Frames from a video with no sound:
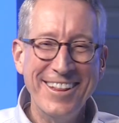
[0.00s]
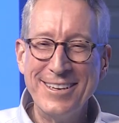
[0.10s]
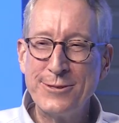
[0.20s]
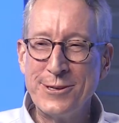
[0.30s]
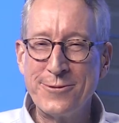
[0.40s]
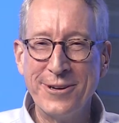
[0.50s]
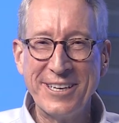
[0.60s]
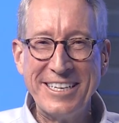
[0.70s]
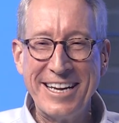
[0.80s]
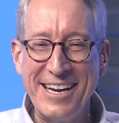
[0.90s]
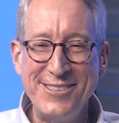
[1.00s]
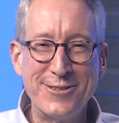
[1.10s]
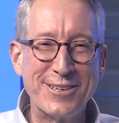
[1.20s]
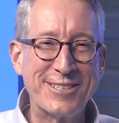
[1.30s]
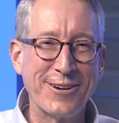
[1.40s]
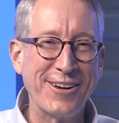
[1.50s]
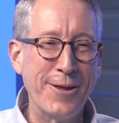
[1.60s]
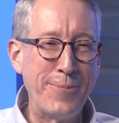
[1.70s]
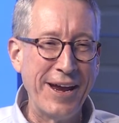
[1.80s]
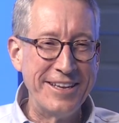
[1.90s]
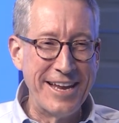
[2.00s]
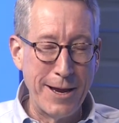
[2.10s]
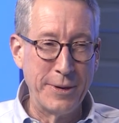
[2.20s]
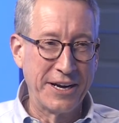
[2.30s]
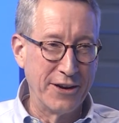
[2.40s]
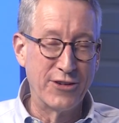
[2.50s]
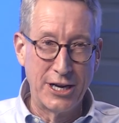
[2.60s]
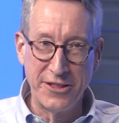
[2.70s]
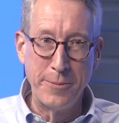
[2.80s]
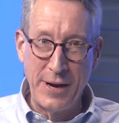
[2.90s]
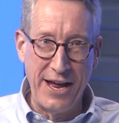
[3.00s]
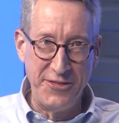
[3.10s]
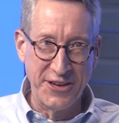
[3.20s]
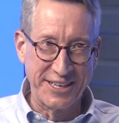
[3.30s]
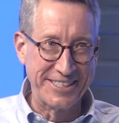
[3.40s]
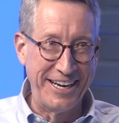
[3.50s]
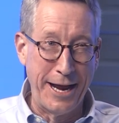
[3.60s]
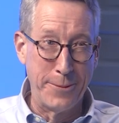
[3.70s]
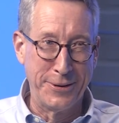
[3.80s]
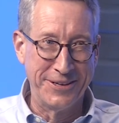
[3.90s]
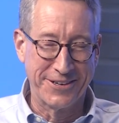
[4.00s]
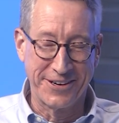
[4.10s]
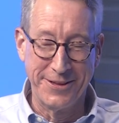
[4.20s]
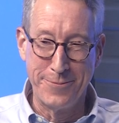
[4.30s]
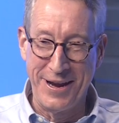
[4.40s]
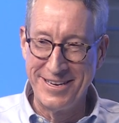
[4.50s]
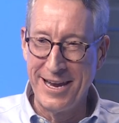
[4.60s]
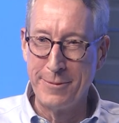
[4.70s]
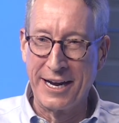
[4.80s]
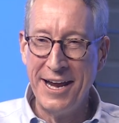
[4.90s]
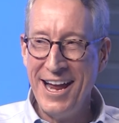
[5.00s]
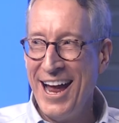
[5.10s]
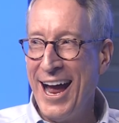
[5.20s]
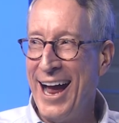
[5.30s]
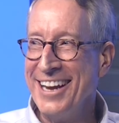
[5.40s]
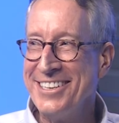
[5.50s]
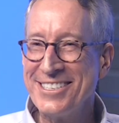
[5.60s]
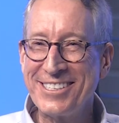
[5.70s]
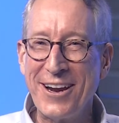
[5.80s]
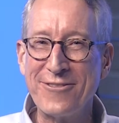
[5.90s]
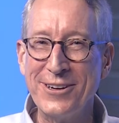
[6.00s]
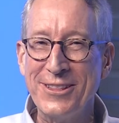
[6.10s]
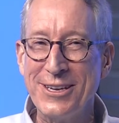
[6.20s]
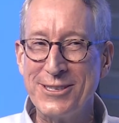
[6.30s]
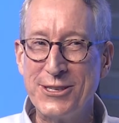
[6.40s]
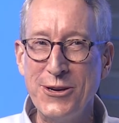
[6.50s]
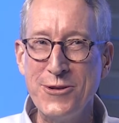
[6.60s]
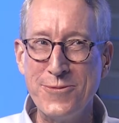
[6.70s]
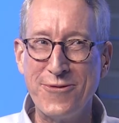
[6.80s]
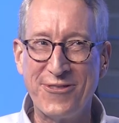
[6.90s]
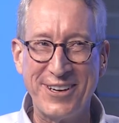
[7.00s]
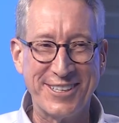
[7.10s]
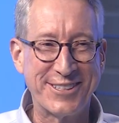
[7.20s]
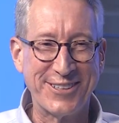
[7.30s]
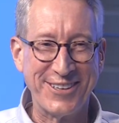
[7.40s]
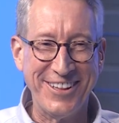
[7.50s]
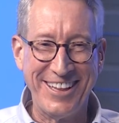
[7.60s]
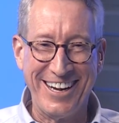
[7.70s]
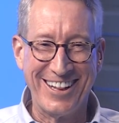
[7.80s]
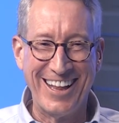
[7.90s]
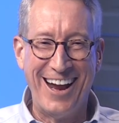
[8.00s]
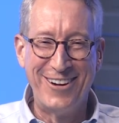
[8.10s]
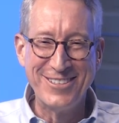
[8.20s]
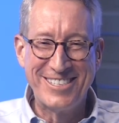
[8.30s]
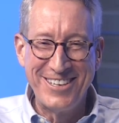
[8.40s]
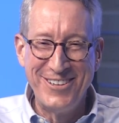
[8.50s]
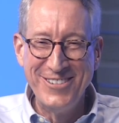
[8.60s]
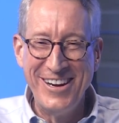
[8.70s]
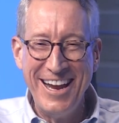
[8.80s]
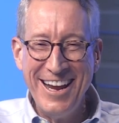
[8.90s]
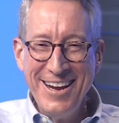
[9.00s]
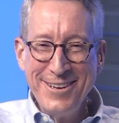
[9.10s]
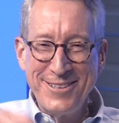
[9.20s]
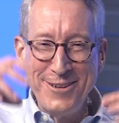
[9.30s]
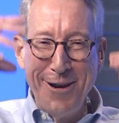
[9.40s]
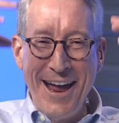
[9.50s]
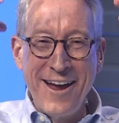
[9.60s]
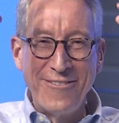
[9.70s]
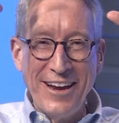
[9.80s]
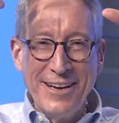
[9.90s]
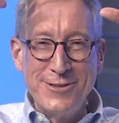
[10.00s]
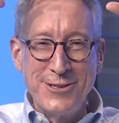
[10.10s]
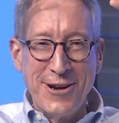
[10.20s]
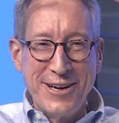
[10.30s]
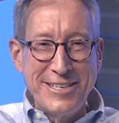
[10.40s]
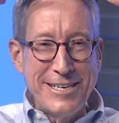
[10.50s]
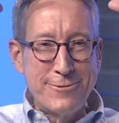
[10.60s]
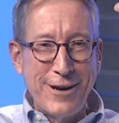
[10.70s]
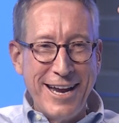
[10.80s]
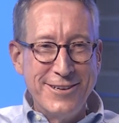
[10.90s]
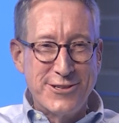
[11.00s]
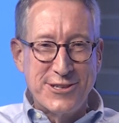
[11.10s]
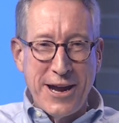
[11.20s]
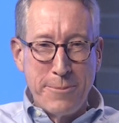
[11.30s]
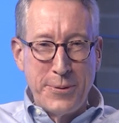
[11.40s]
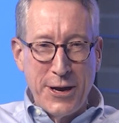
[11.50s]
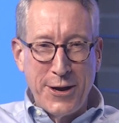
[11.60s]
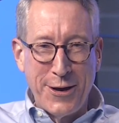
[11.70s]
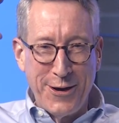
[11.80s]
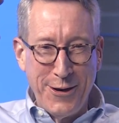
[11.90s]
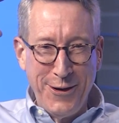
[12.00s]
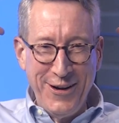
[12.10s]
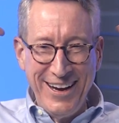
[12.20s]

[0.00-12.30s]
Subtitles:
This was really dangerous during the pandemic. Of all the bad things that happened during the pandemic, I discovered the Zoom filter that allows you to have a jaunty red chapeau